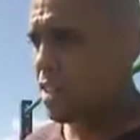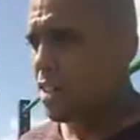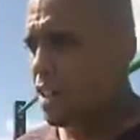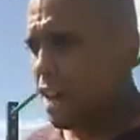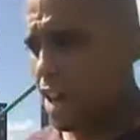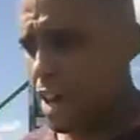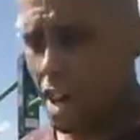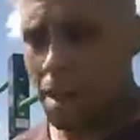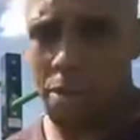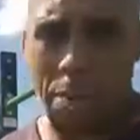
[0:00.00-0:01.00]

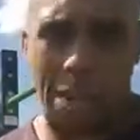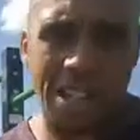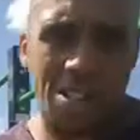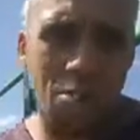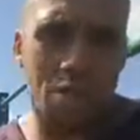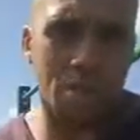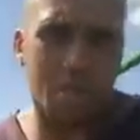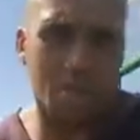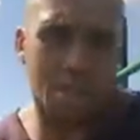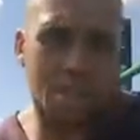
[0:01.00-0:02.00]
the best
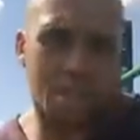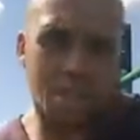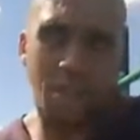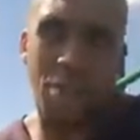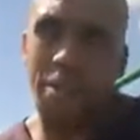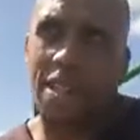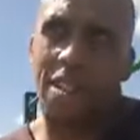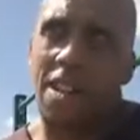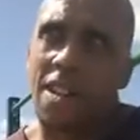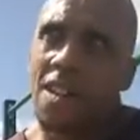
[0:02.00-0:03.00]
moves for me,
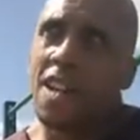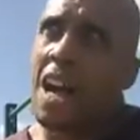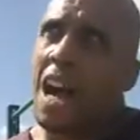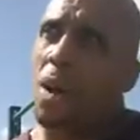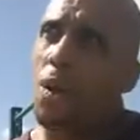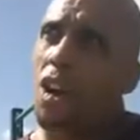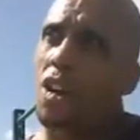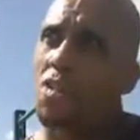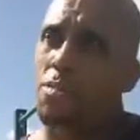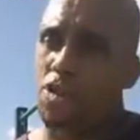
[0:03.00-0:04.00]
how I got
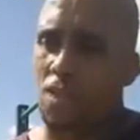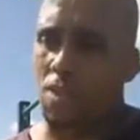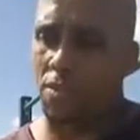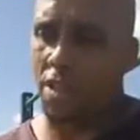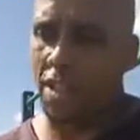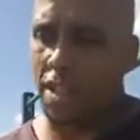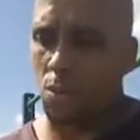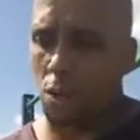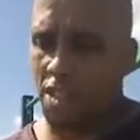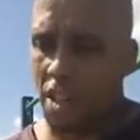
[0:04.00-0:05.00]
the muscle up really
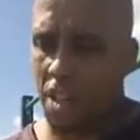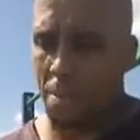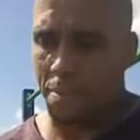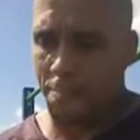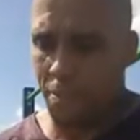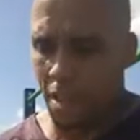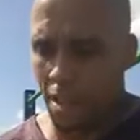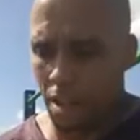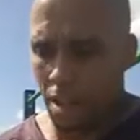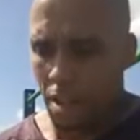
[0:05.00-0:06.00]
was
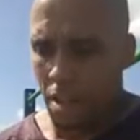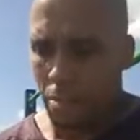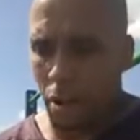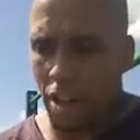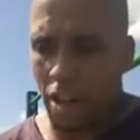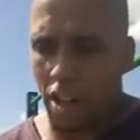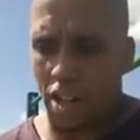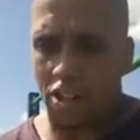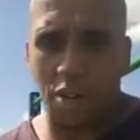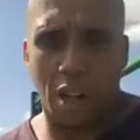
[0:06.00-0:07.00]
by
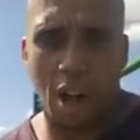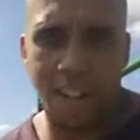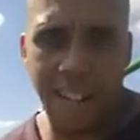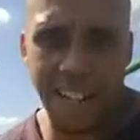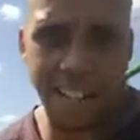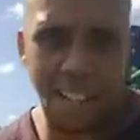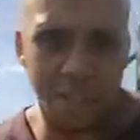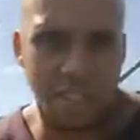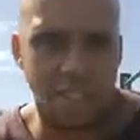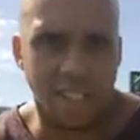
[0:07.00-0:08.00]
doing a lot of negatives.
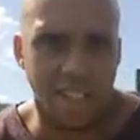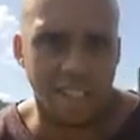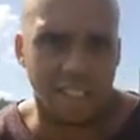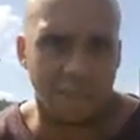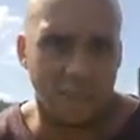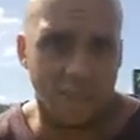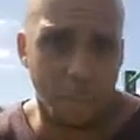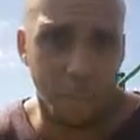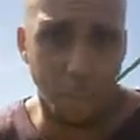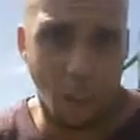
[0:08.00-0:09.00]
So to get yourself on top of
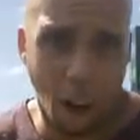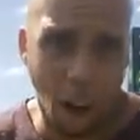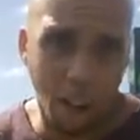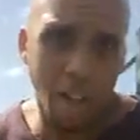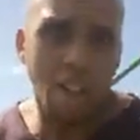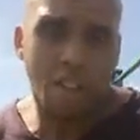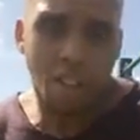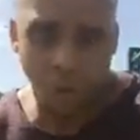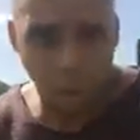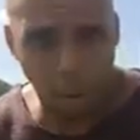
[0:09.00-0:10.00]
the bar,
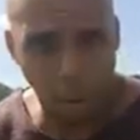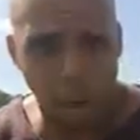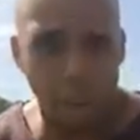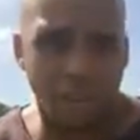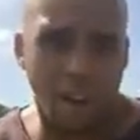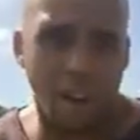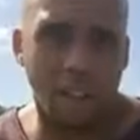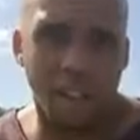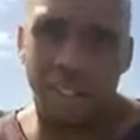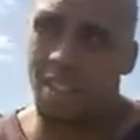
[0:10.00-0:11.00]
do a pullover
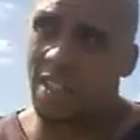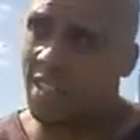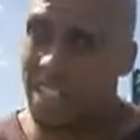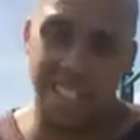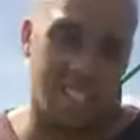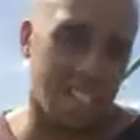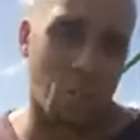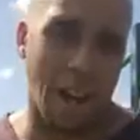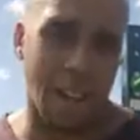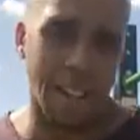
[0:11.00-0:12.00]
is the easiest
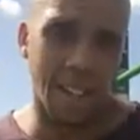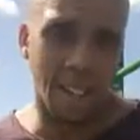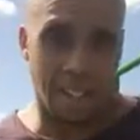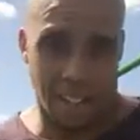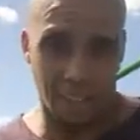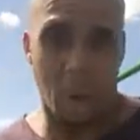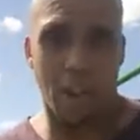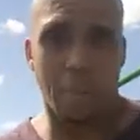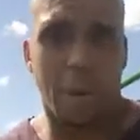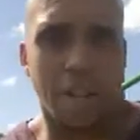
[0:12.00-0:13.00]
way, in my
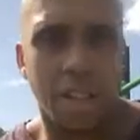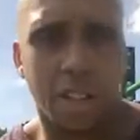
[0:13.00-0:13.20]
opinion.